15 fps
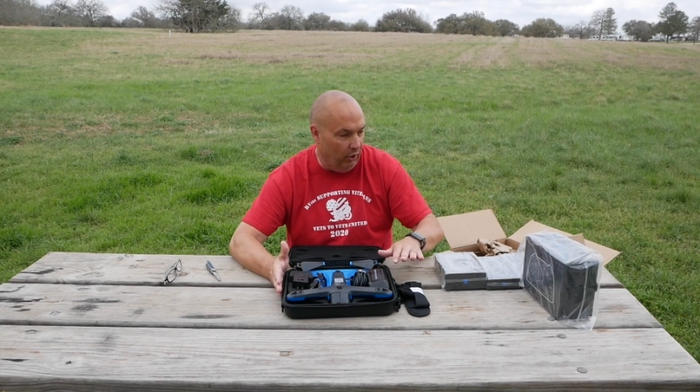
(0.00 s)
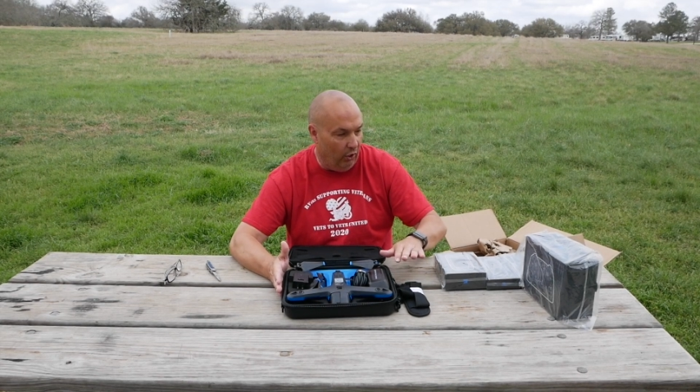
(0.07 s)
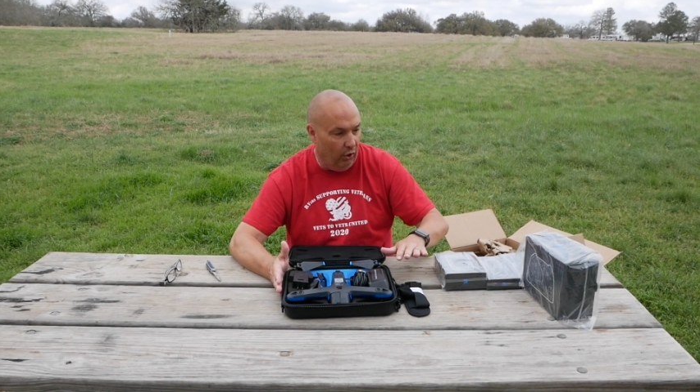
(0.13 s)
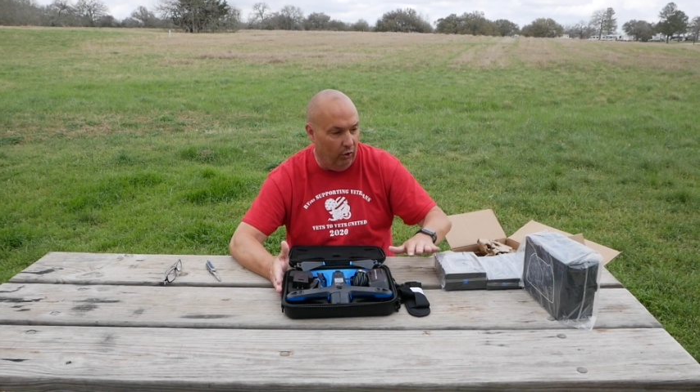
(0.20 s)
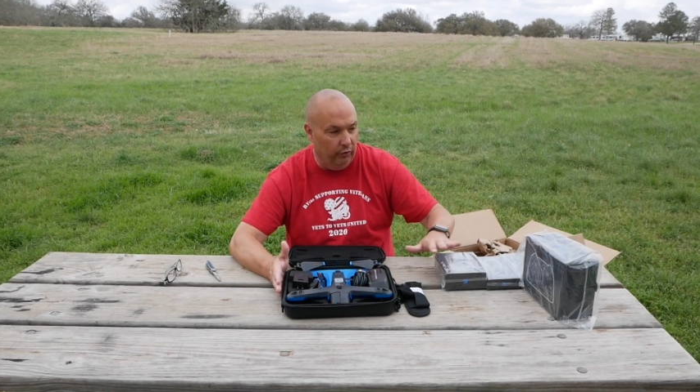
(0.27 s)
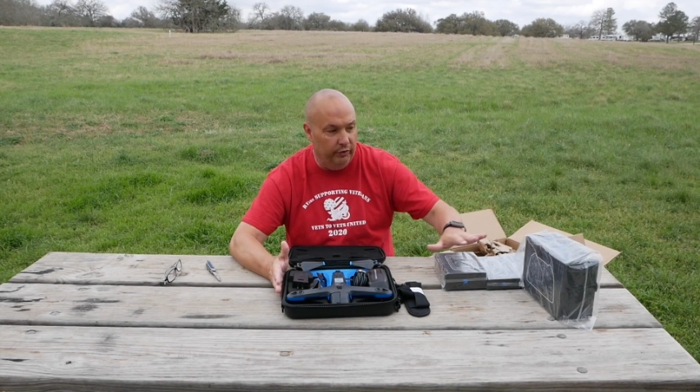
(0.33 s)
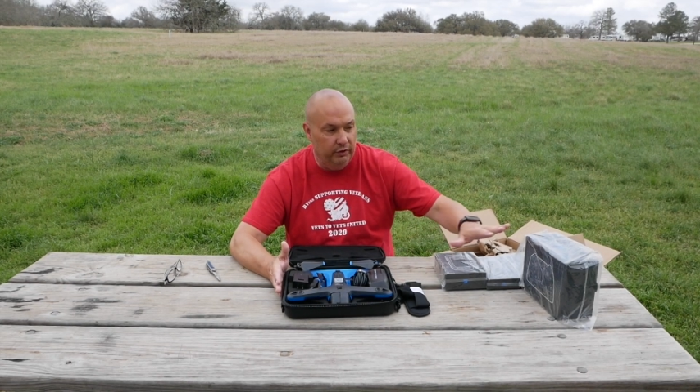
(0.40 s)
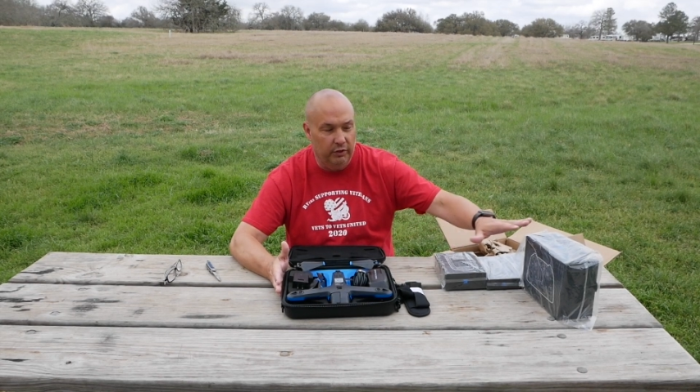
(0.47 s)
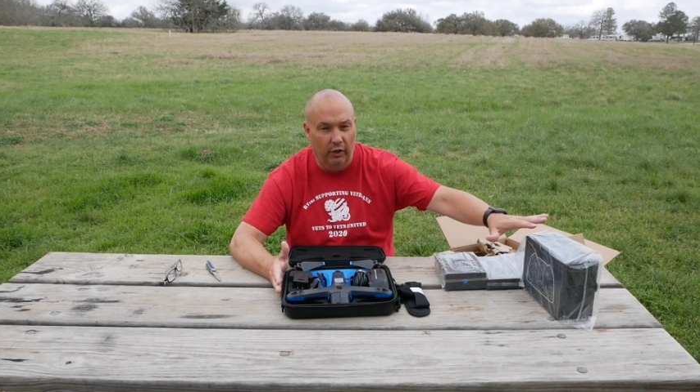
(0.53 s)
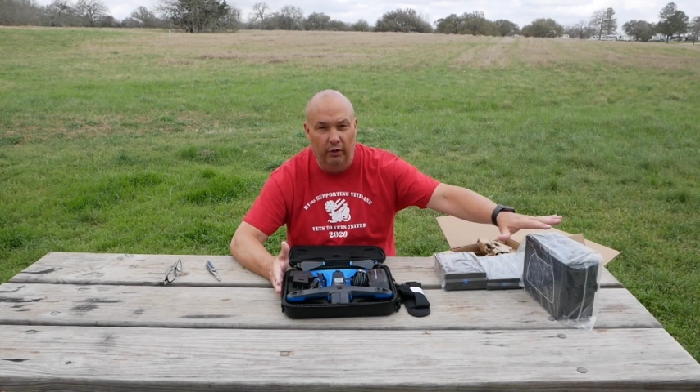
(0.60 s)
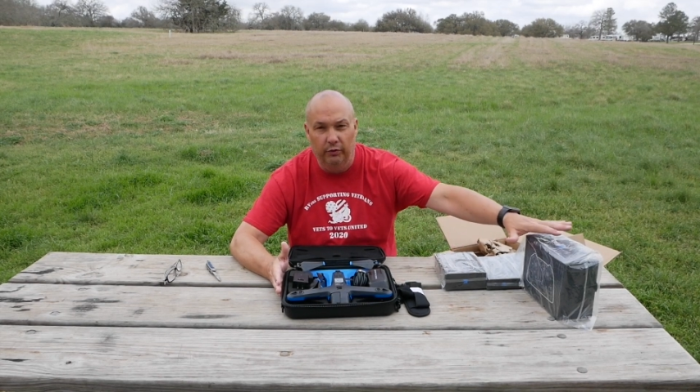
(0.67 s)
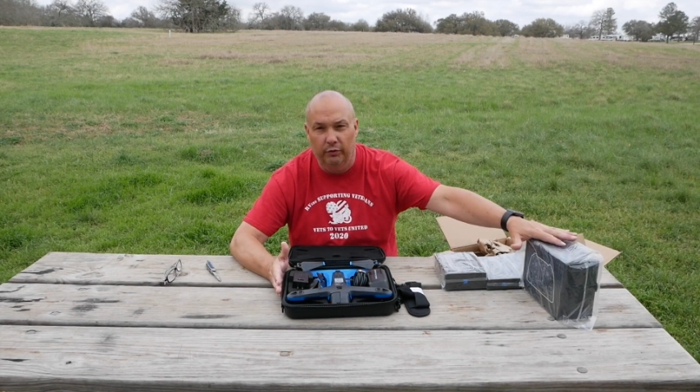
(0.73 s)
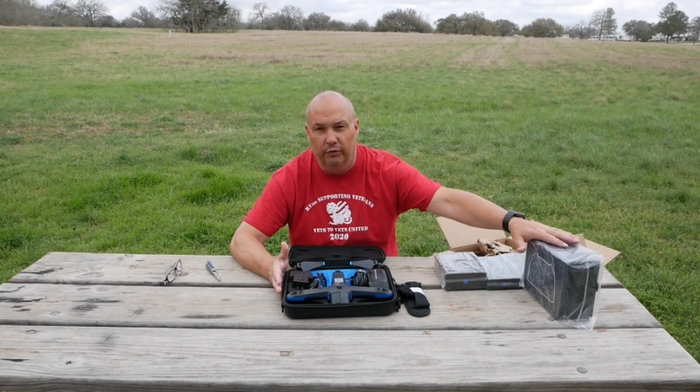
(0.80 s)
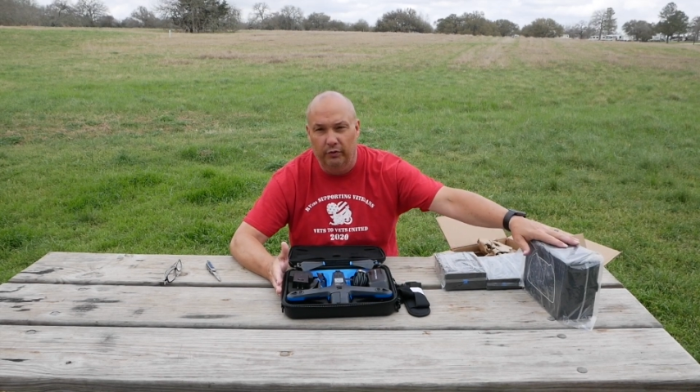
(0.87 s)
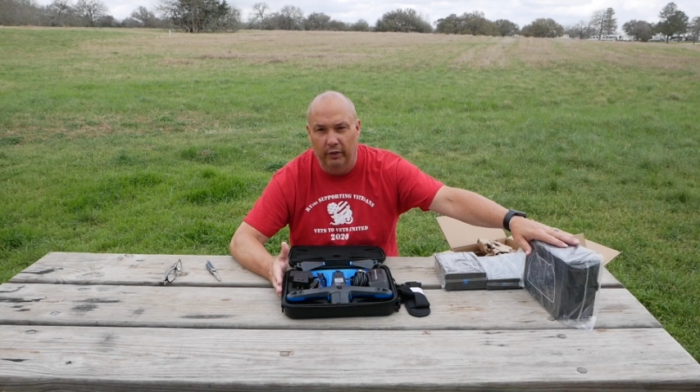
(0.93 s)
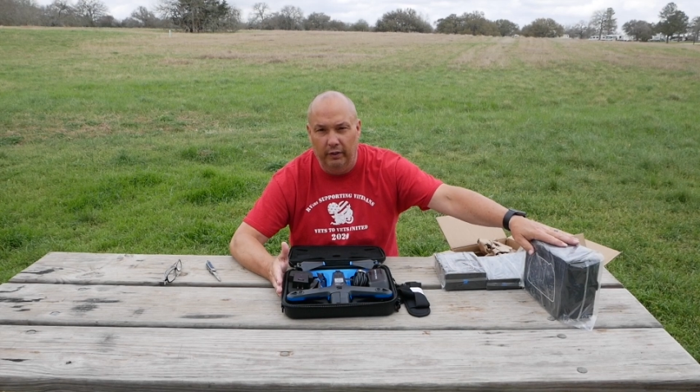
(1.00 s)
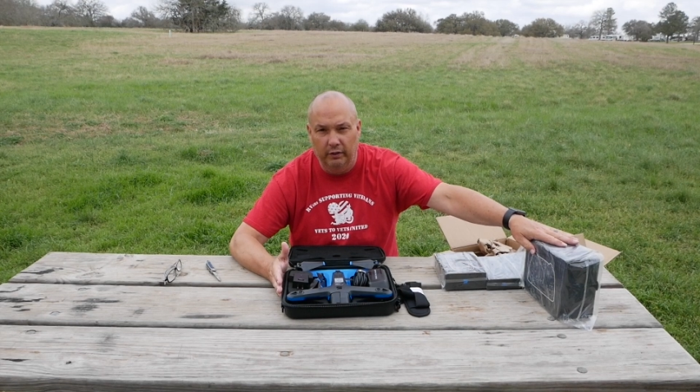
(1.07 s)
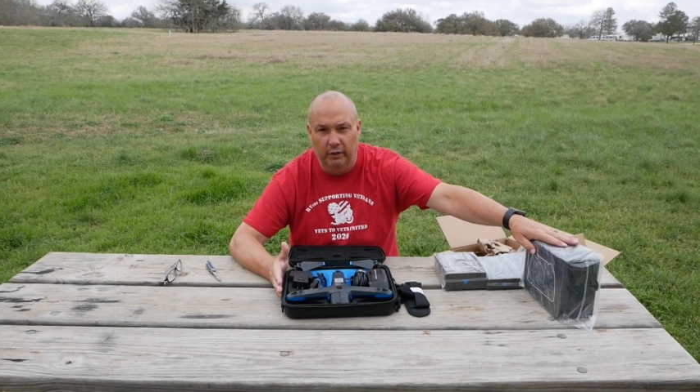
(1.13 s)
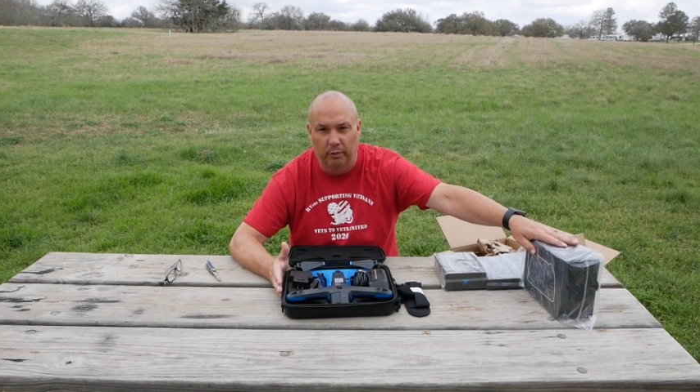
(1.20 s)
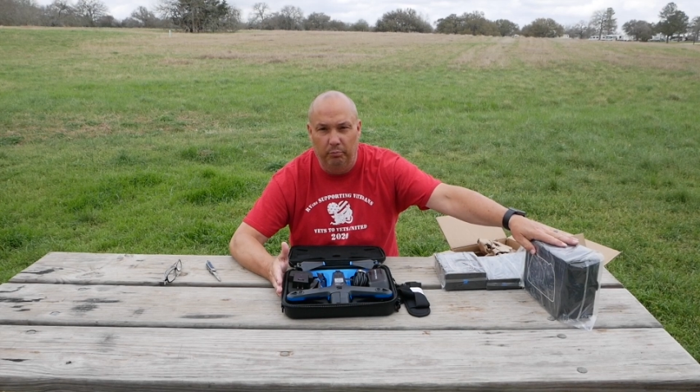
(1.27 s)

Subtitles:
All these other things I